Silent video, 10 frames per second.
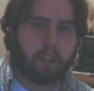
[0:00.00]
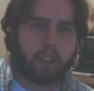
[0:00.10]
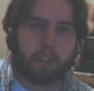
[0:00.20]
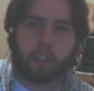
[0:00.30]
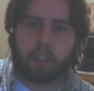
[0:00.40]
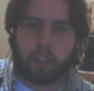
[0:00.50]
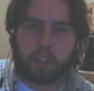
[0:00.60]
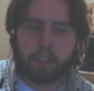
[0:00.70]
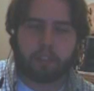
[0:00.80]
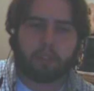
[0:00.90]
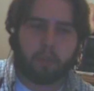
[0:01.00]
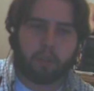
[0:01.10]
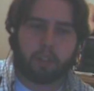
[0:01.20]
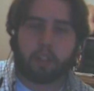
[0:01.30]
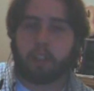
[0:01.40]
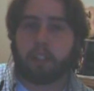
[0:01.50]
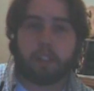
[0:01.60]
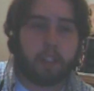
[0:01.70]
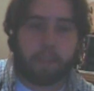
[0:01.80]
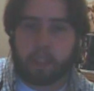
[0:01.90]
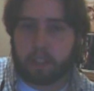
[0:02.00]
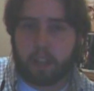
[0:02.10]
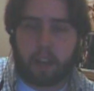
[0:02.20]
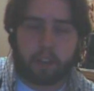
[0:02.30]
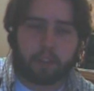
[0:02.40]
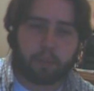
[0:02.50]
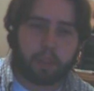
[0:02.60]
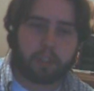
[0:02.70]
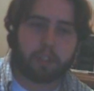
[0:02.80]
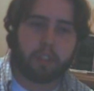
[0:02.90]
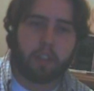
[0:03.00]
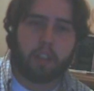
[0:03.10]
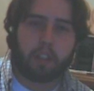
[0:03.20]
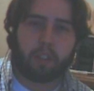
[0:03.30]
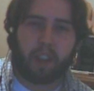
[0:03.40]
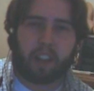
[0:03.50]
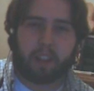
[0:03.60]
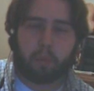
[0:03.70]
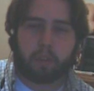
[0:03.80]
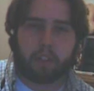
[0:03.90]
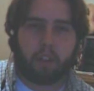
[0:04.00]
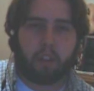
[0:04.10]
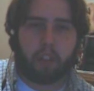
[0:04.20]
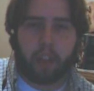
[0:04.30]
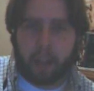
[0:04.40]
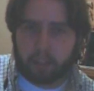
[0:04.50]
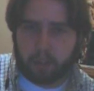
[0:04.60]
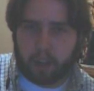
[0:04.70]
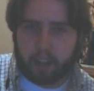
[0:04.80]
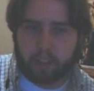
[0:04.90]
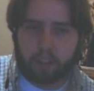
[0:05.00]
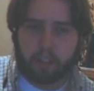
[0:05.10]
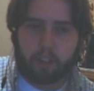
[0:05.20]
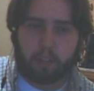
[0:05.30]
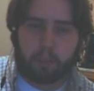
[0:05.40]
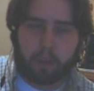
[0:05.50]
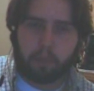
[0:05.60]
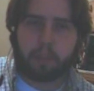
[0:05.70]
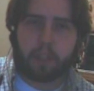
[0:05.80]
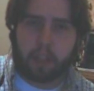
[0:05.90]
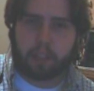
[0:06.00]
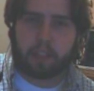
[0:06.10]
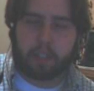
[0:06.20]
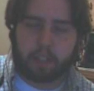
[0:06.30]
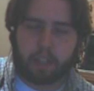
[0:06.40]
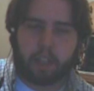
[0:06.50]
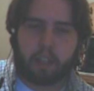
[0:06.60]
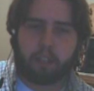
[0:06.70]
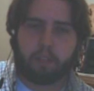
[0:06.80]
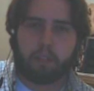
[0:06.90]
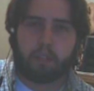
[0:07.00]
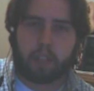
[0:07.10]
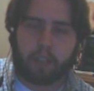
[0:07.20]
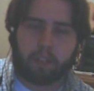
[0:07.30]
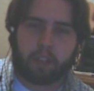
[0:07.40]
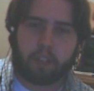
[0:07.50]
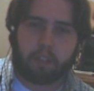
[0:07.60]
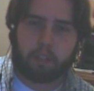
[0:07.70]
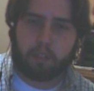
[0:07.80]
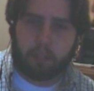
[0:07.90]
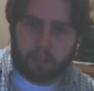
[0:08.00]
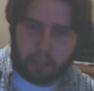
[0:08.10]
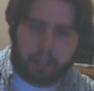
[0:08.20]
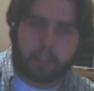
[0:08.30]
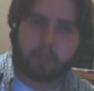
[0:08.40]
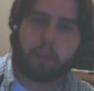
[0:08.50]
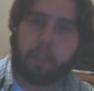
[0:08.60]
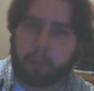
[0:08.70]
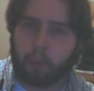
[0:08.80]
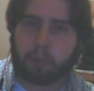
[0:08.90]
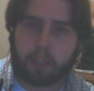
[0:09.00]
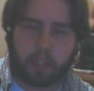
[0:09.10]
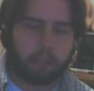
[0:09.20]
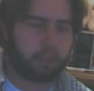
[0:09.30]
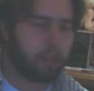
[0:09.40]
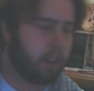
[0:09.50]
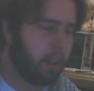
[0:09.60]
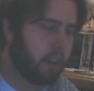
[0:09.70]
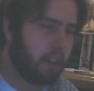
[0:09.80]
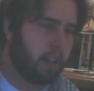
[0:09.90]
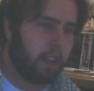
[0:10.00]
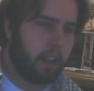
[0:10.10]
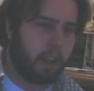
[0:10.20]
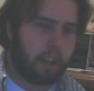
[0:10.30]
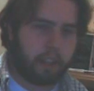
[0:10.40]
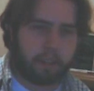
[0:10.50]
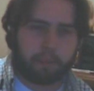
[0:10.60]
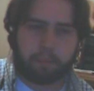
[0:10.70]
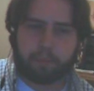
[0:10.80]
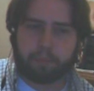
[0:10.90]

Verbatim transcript: the Dudleys or the Dudleys and even the Steiners, which granted it wasn't all that great, but it was nice to see given the history of both teams. Um,